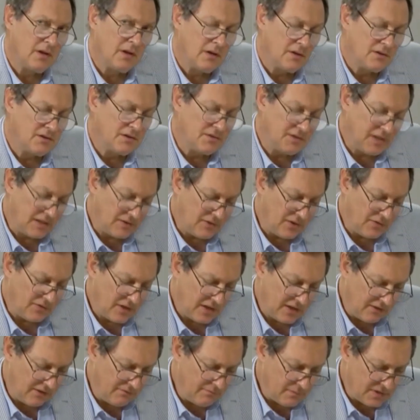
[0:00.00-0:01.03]
Do you think that the
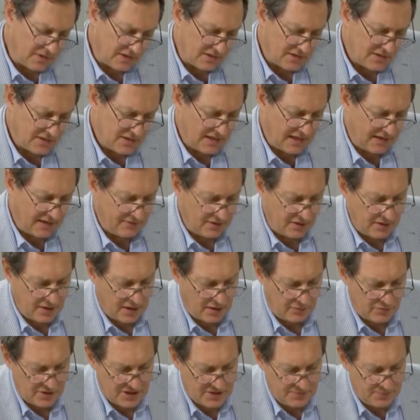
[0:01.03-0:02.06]
governments have a
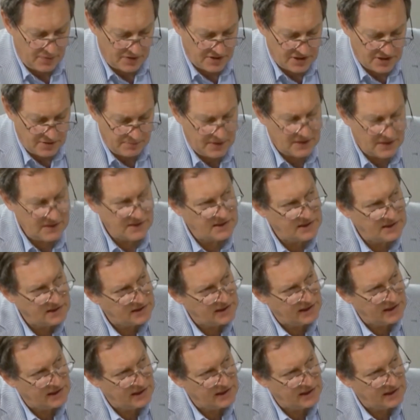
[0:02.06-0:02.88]
responsibility to